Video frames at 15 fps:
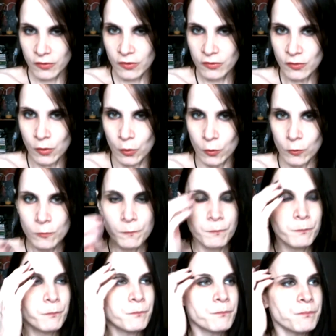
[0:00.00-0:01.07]
as a whole,
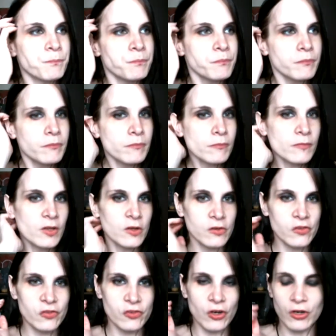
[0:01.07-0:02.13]

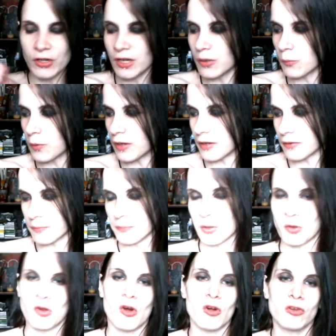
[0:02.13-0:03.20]
starting with Moon
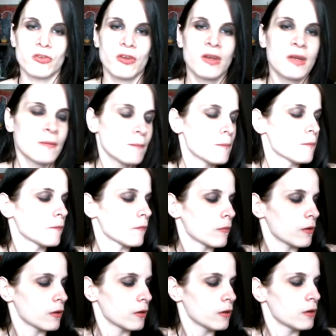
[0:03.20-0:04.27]
Called.
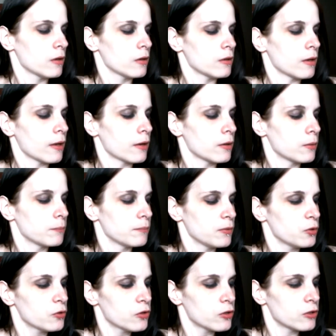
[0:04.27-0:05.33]
Now,
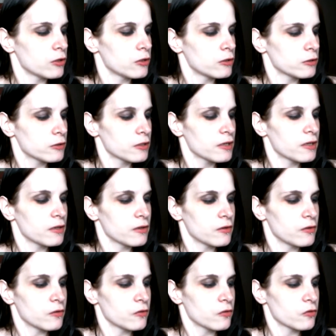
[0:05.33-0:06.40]
Moon Called
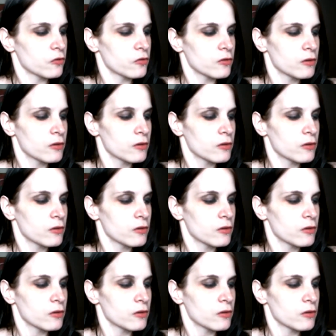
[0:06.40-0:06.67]
is